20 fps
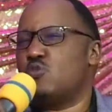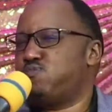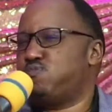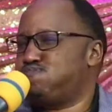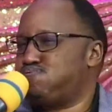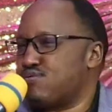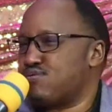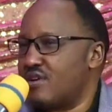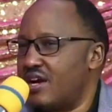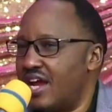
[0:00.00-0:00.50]
who
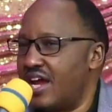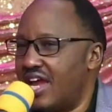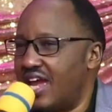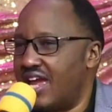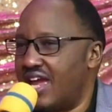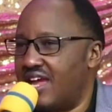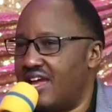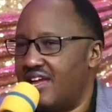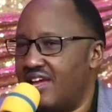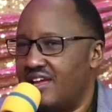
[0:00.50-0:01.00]

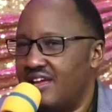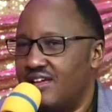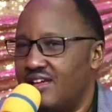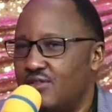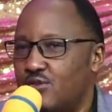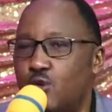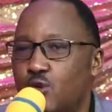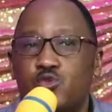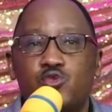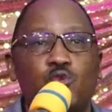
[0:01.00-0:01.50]
pray,
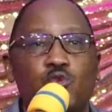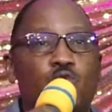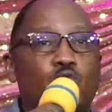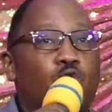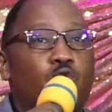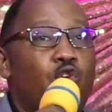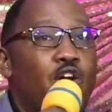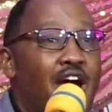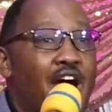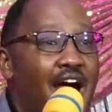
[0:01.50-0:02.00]
those who
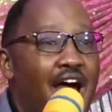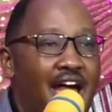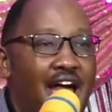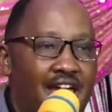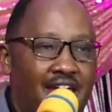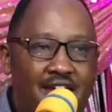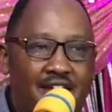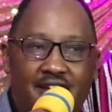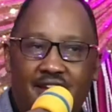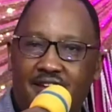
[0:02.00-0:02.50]

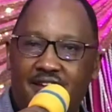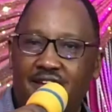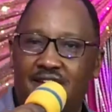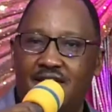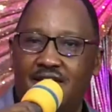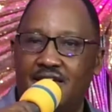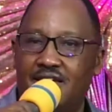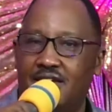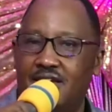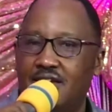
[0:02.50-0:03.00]
cry,
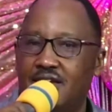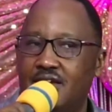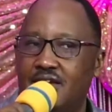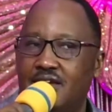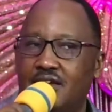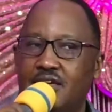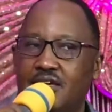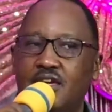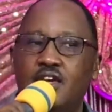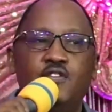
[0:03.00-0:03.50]

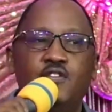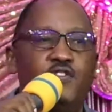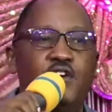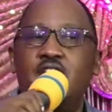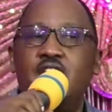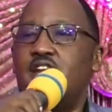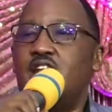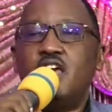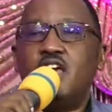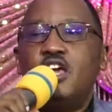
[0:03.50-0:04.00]

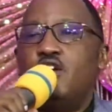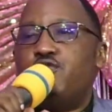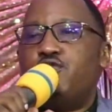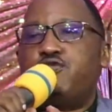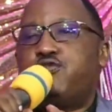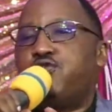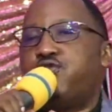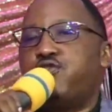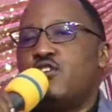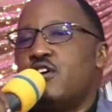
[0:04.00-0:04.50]
even
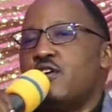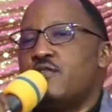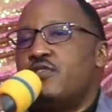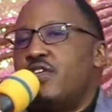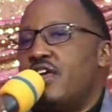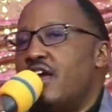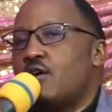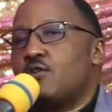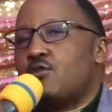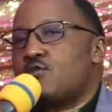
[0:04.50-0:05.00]
if
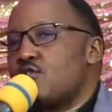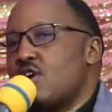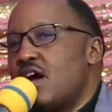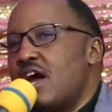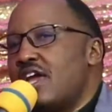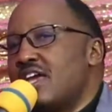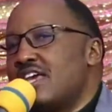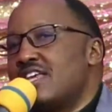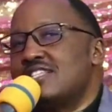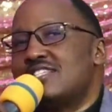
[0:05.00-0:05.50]
they are
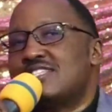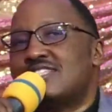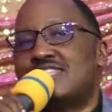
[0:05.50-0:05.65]
crying in